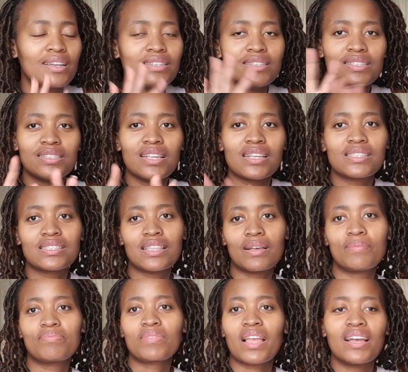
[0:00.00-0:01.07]
disaster.
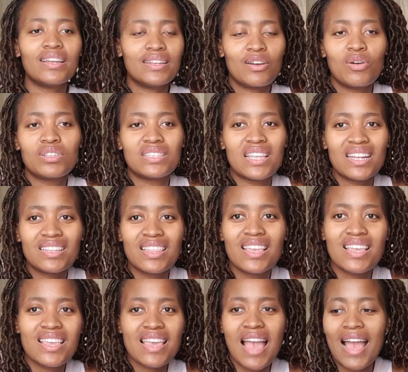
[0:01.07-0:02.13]
Because that
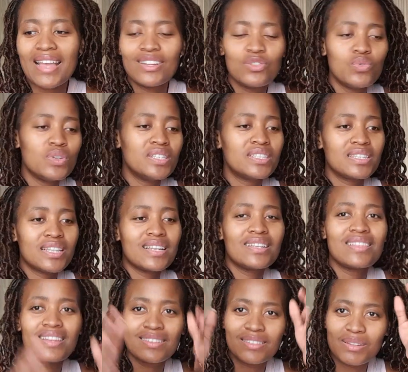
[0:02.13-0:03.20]
thing, I do steal
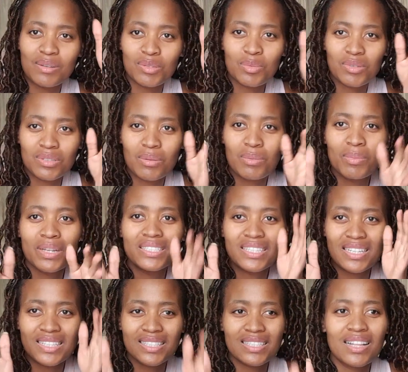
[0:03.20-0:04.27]
that disposable
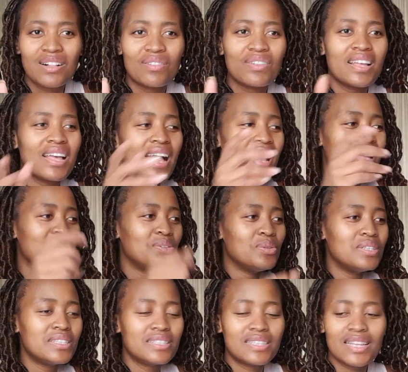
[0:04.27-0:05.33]
panty itself. I
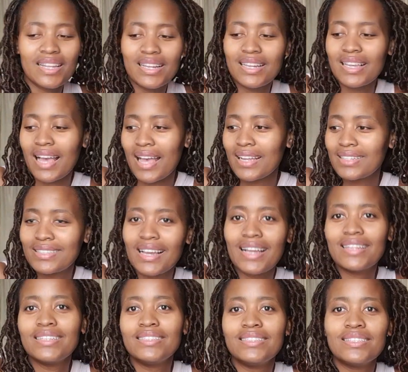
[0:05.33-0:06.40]
do steely, I
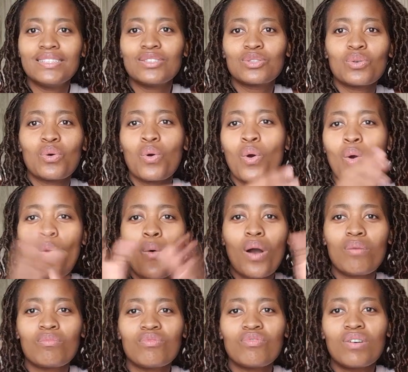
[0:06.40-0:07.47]
tie this, so
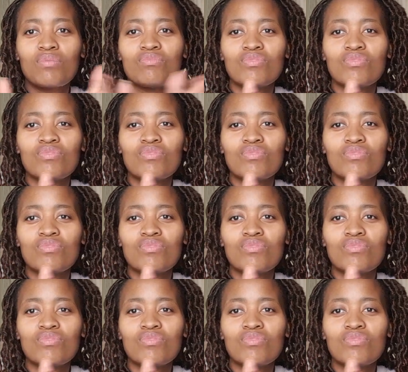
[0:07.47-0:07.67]
move.